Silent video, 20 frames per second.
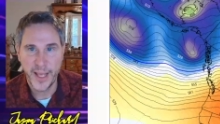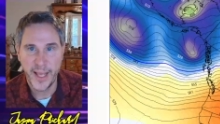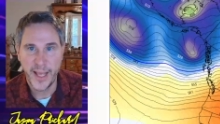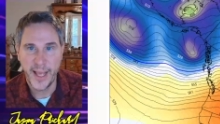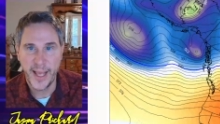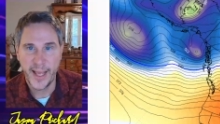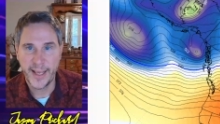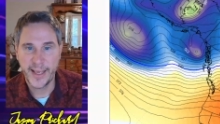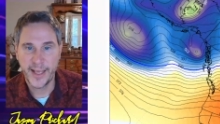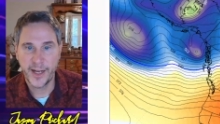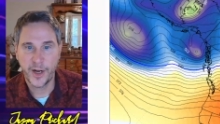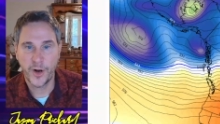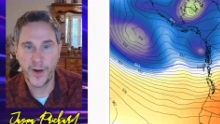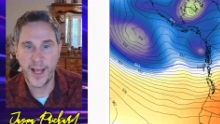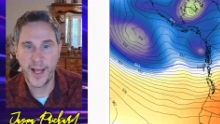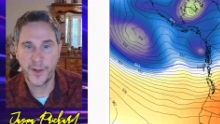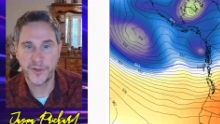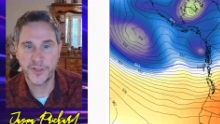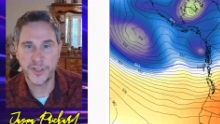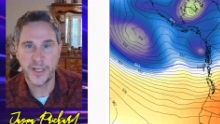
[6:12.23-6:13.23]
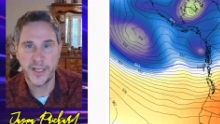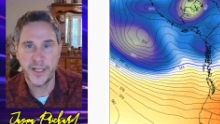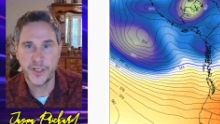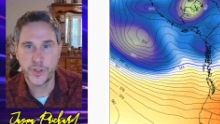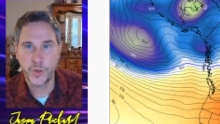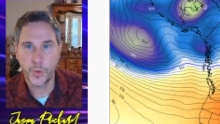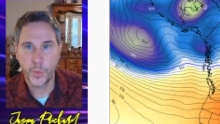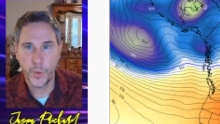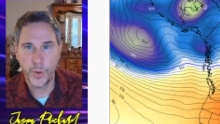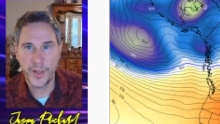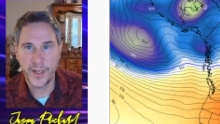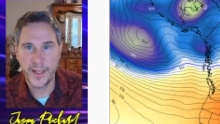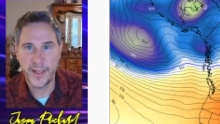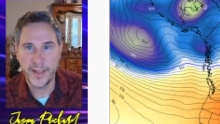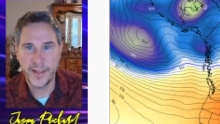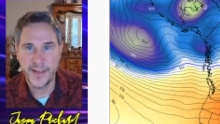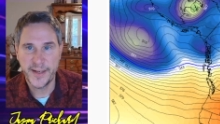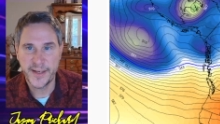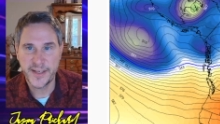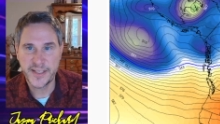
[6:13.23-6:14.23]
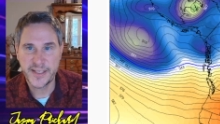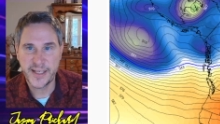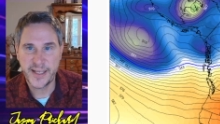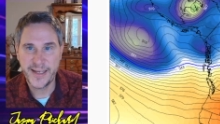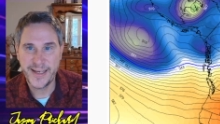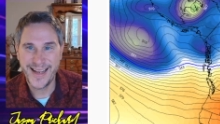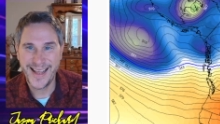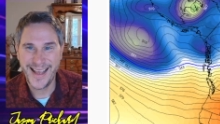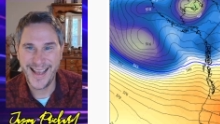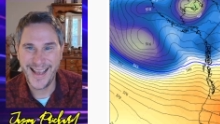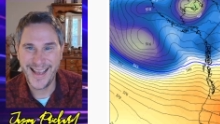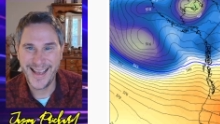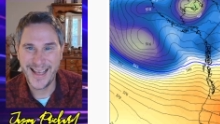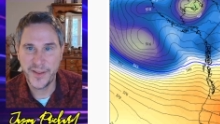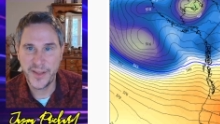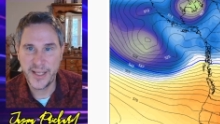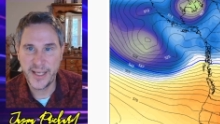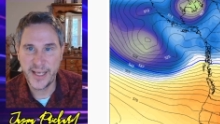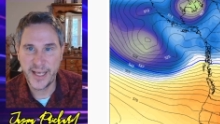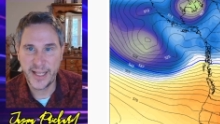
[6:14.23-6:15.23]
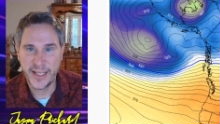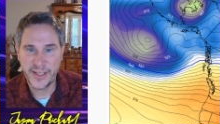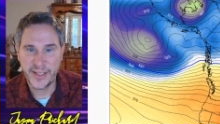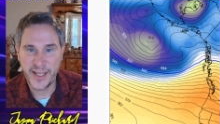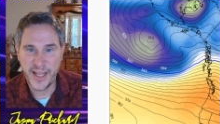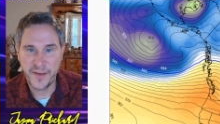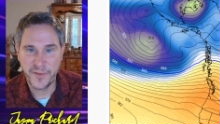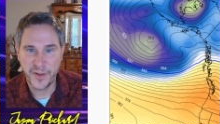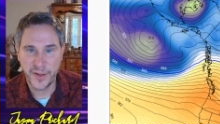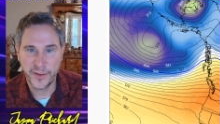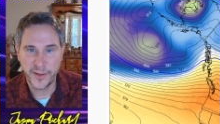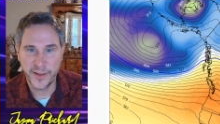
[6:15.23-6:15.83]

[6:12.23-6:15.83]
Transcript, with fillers: and get on out toward Sunday the 11th.